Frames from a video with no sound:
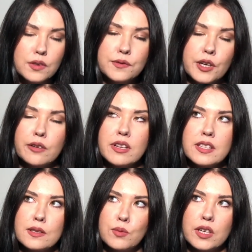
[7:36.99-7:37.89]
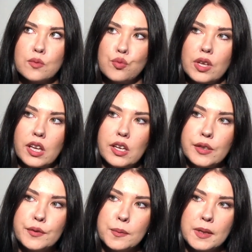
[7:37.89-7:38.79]
fragrances where it's really
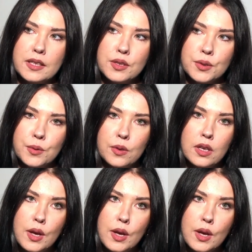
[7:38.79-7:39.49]
hard for me to